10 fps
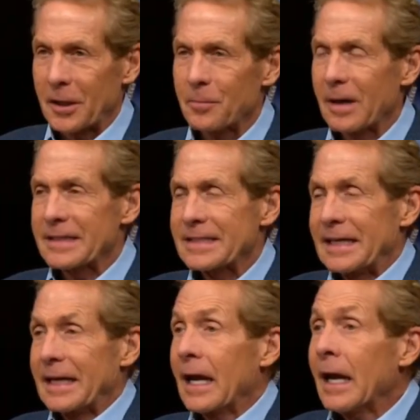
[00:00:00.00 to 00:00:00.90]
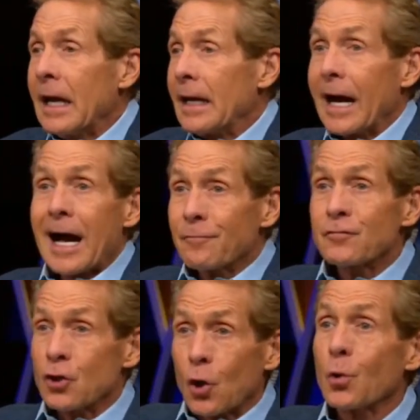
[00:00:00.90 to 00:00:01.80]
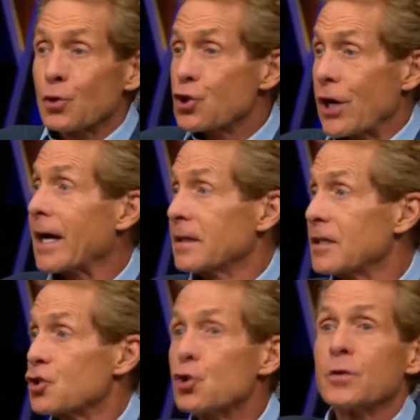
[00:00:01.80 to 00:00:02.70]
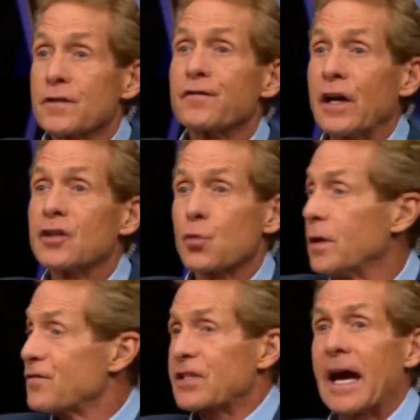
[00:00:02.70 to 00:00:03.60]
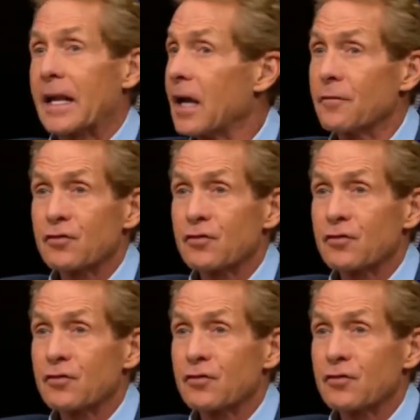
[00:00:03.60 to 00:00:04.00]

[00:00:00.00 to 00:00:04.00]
it by saying, hey, I've told Shaq this to his face. We've sat and I've